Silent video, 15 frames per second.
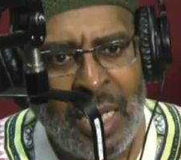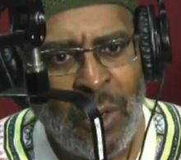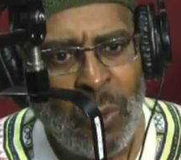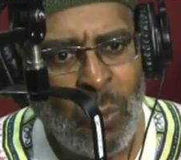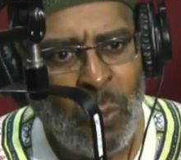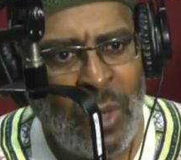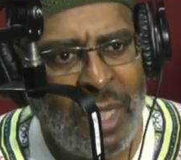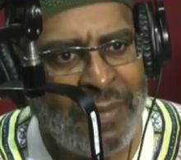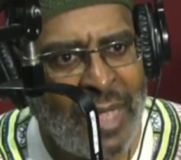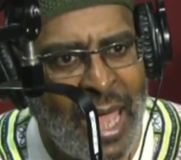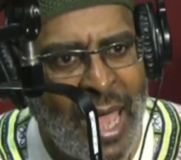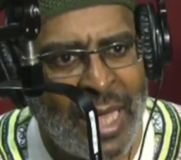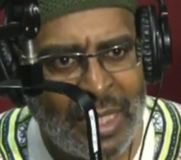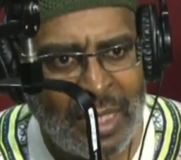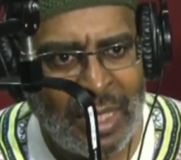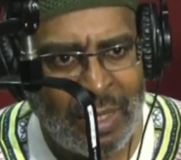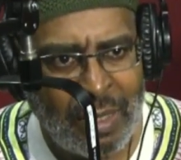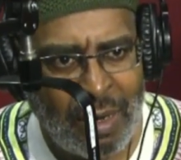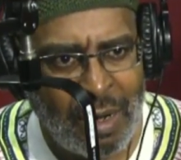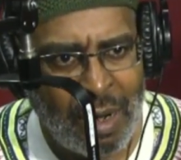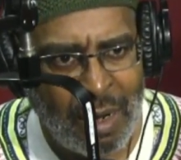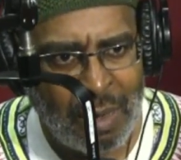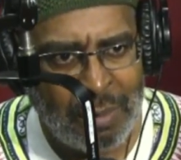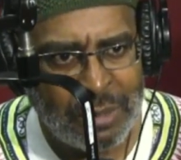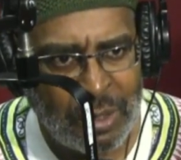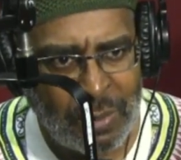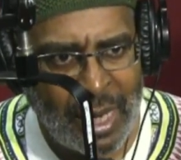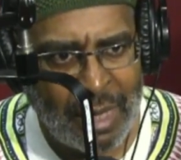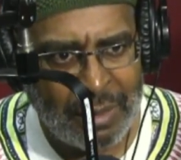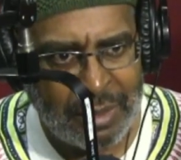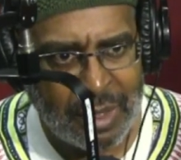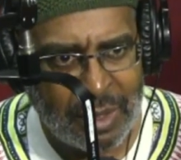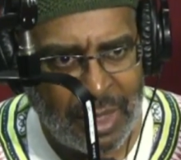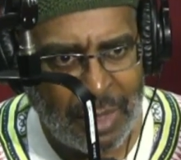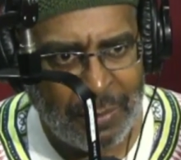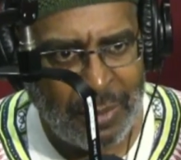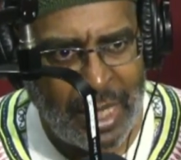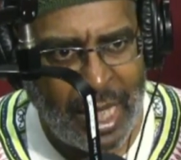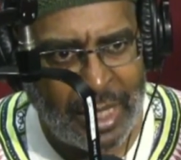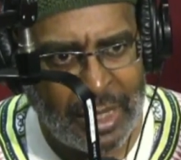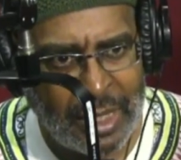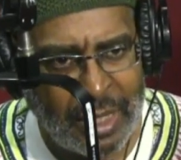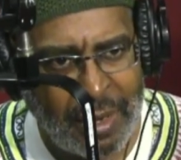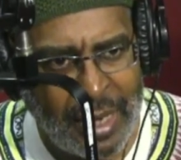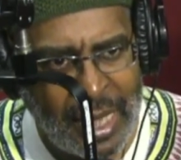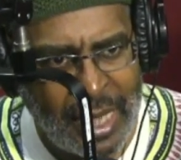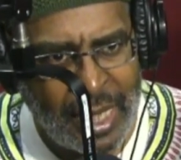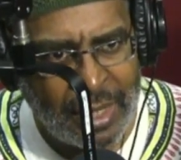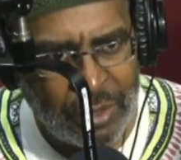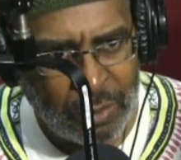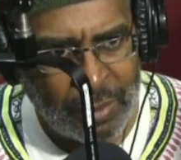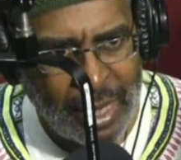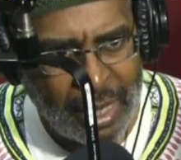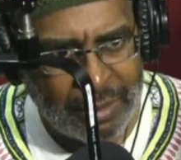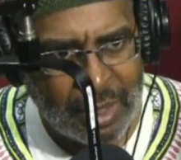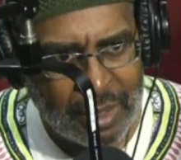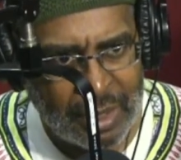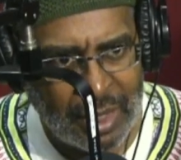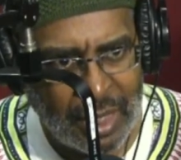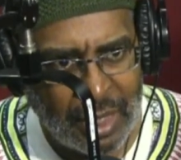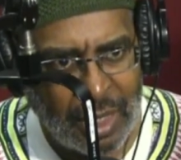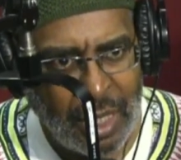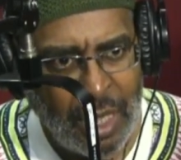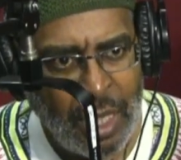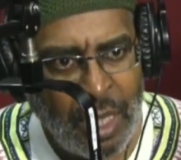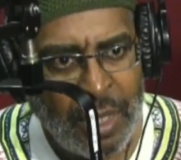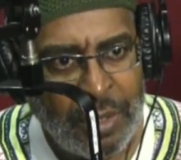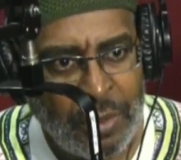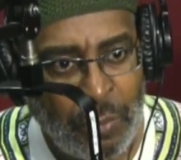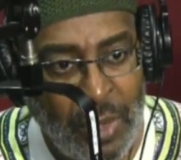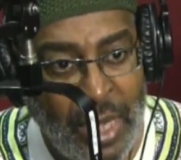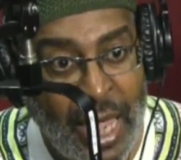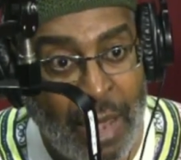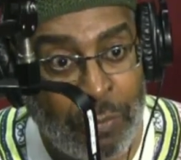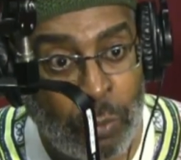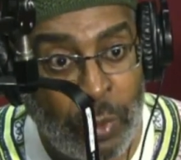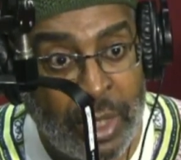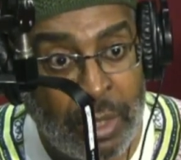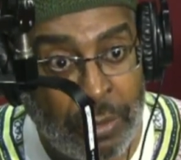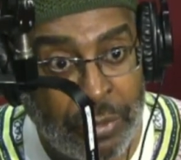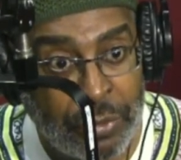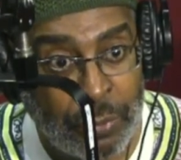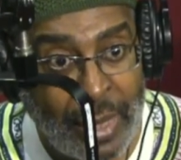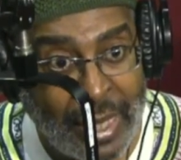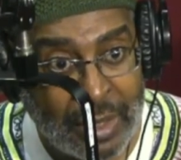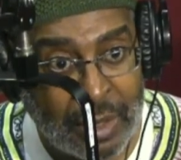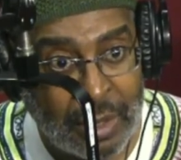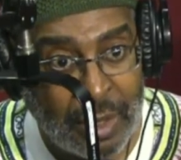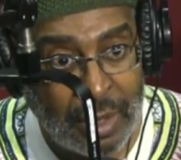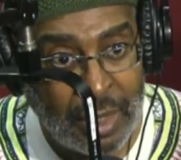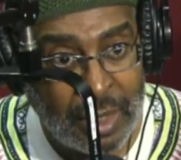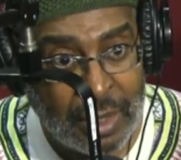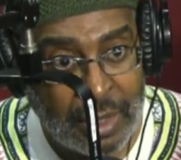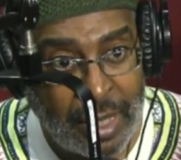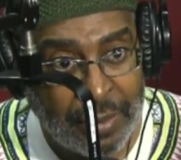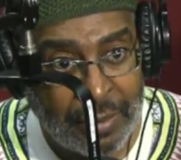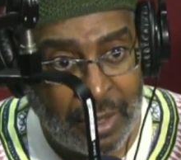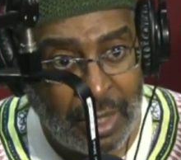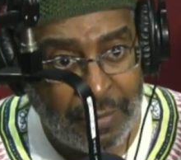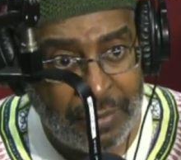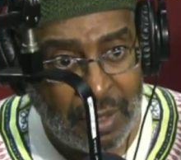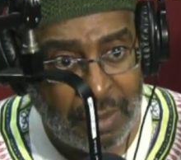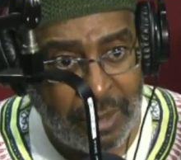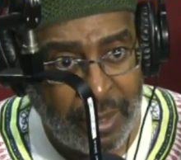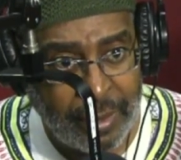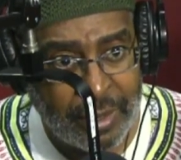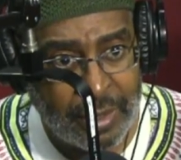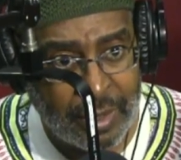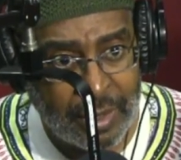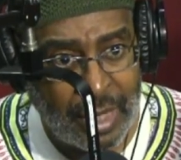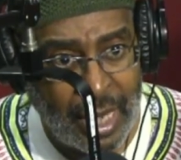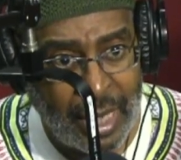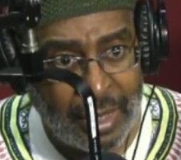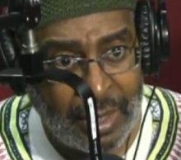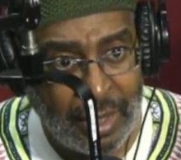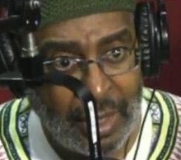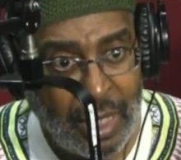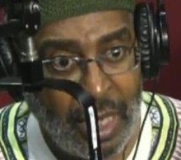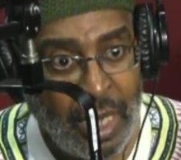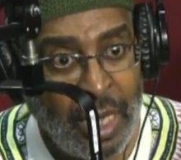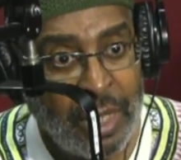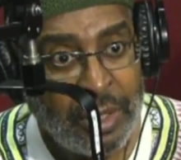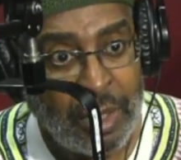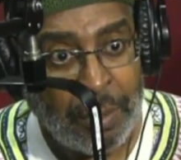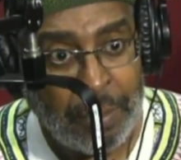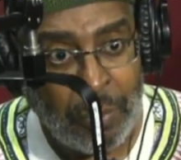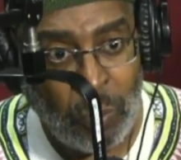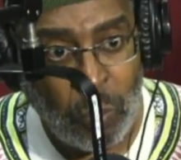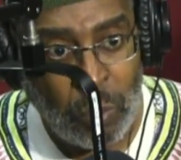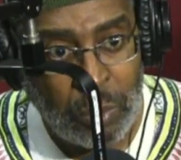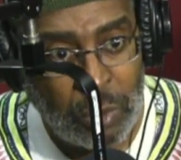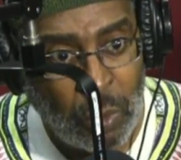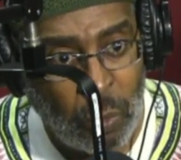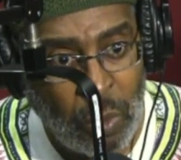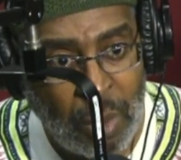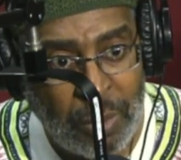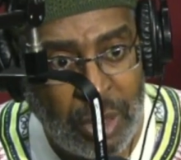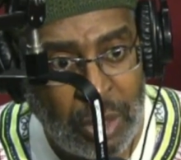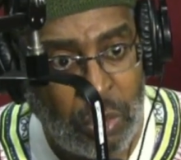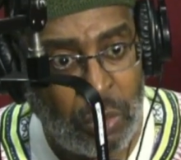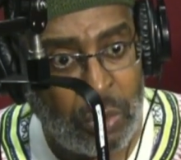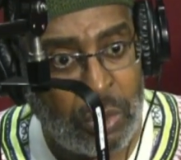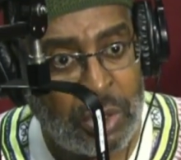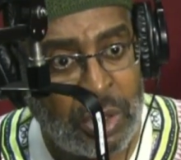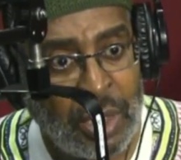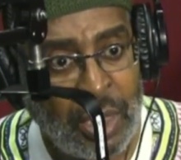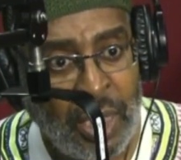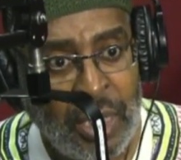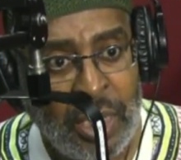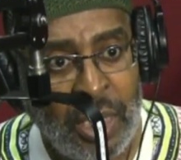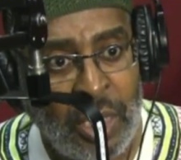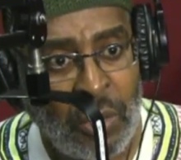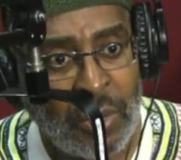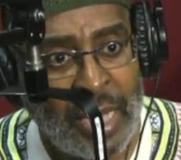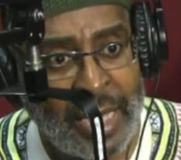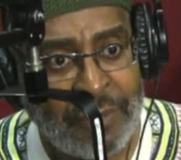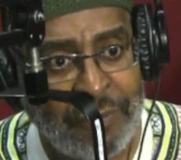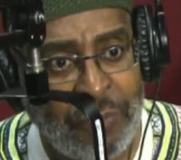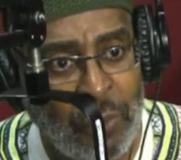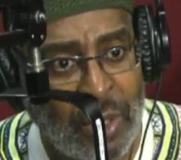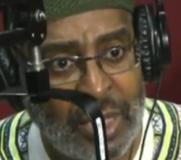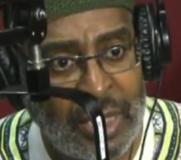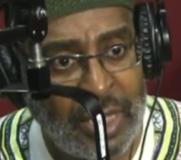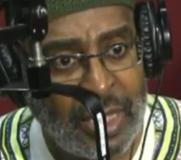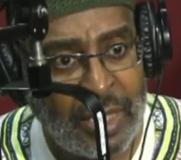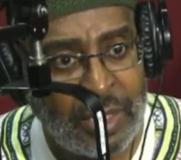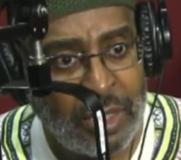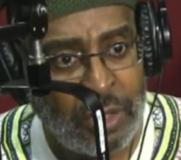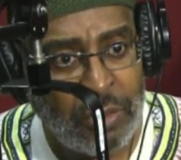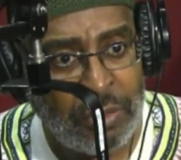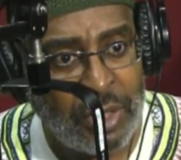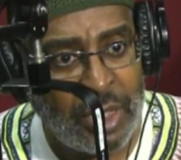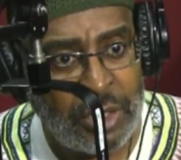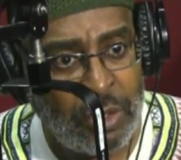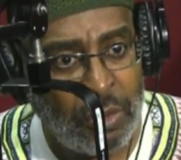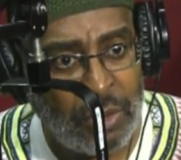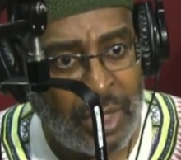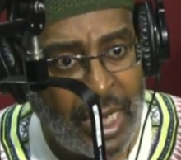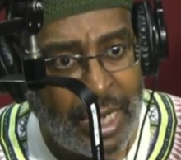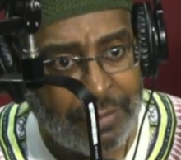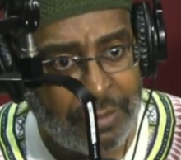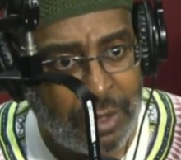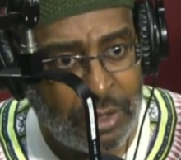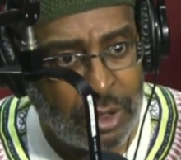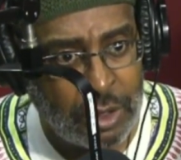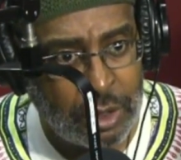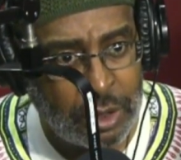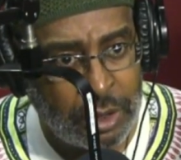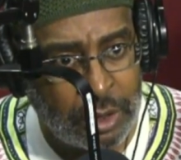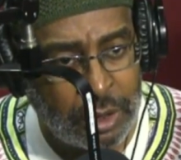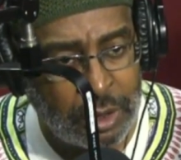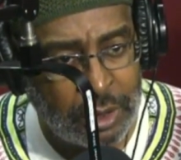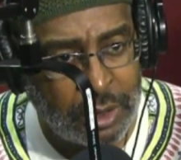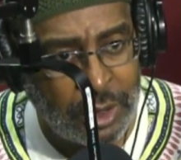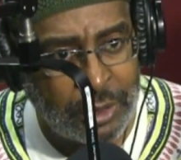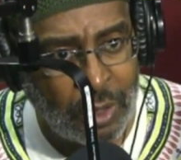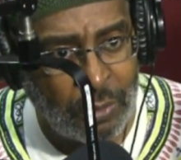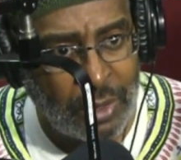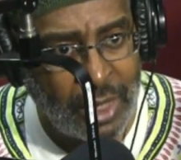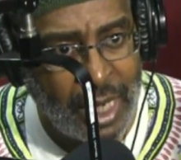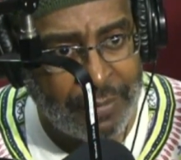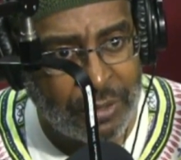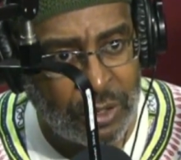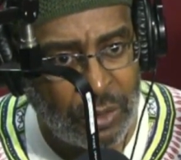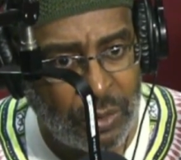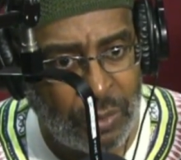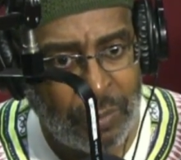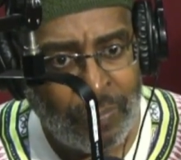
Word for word: We've got to get our arms around this thing. We got to get our heads around this thing. We have real threats to the integrity of the American society. The the woman who's you know, got four kids and you think she only have she, she, she should only have two,